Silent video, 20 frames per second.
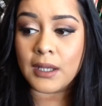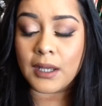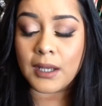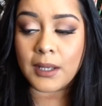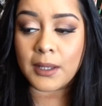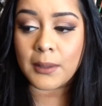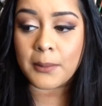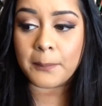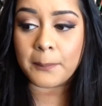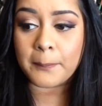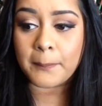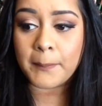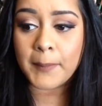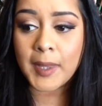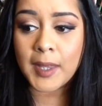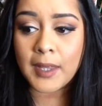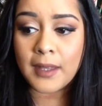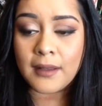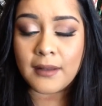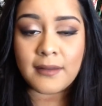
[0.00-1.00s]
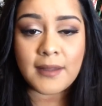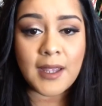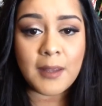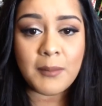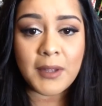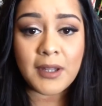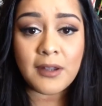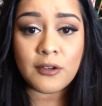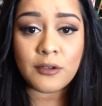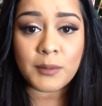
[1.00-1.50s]
time
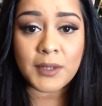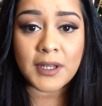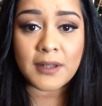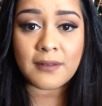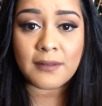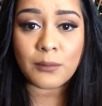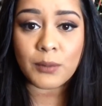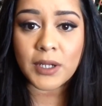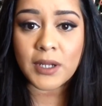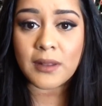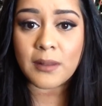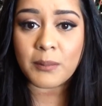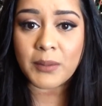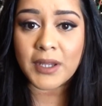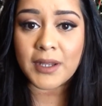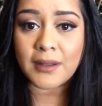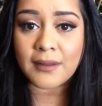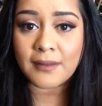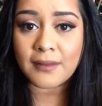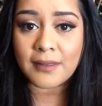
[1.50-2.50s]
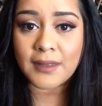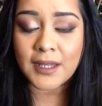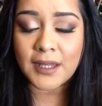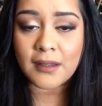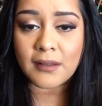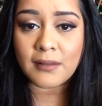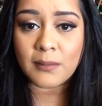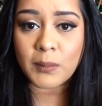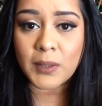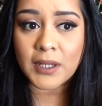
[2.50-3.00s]
management is one of the biggest
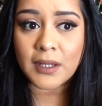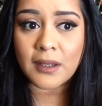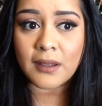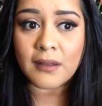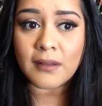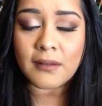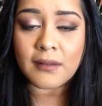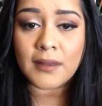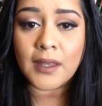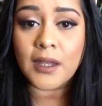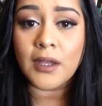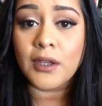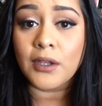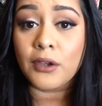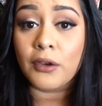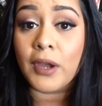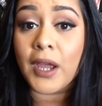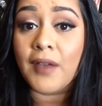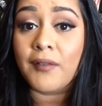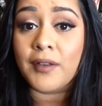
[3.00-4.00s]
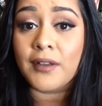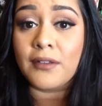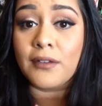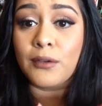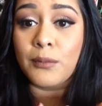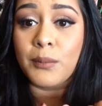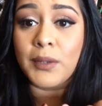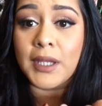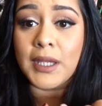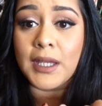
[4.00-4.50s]
things, because you're having
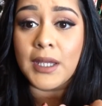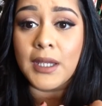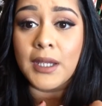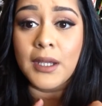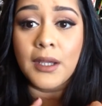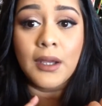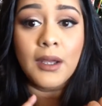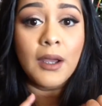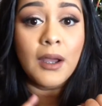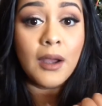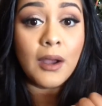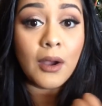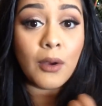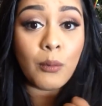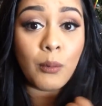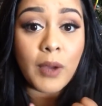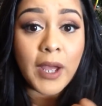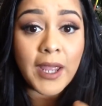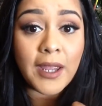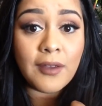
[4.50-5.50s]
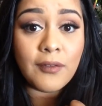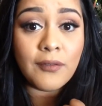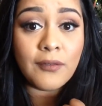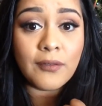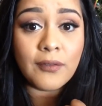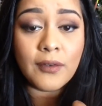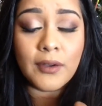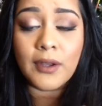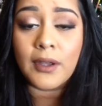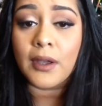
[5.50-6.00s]
to be a
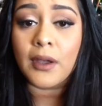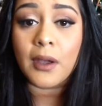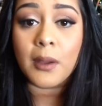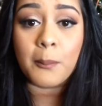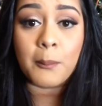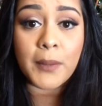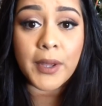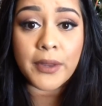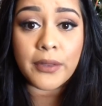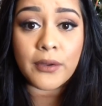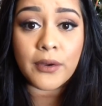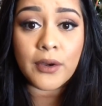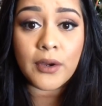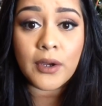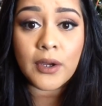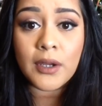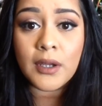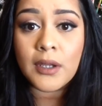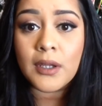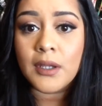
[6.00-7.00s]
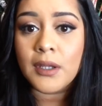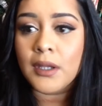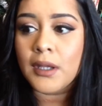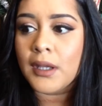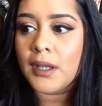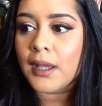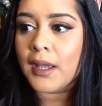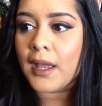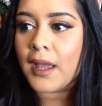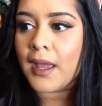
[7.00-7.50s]
wife, a mother,
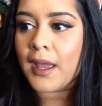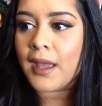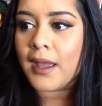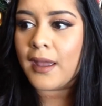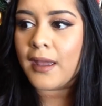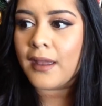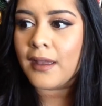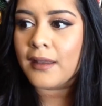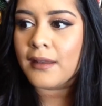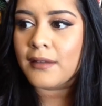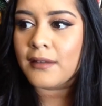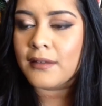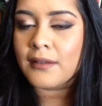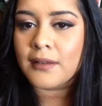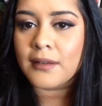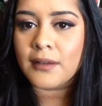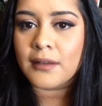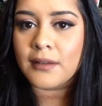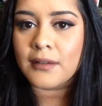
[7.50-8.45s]
and